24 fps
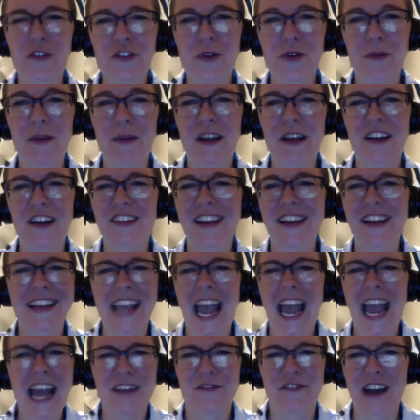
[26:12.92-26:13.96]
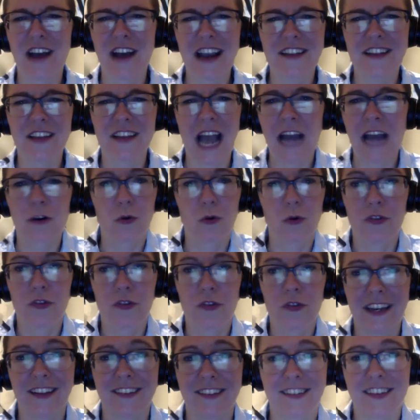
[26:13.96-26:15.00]
to it because I can't find it. I don't
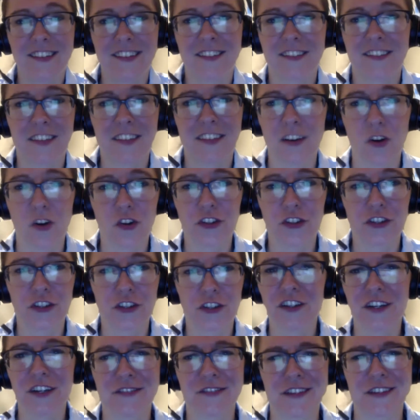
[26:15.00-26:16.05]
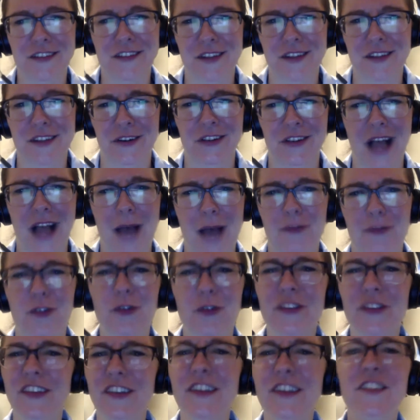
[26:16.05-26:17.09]
think it exists an alternative no. to thunderclap. So
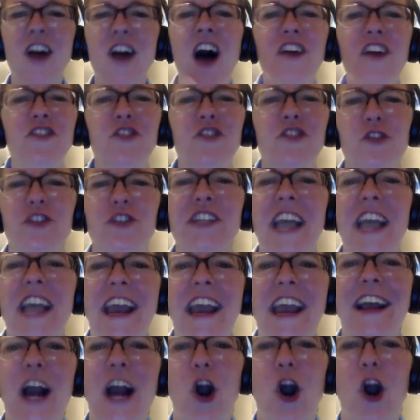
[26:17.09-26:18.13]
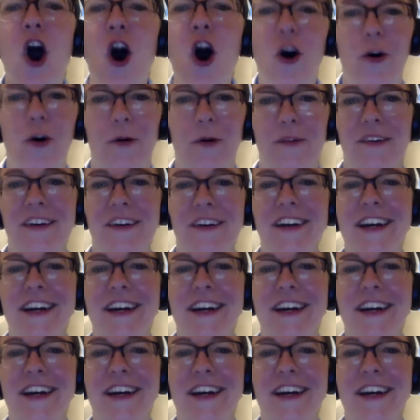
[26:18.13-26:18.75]
no, it's, it's us creating our own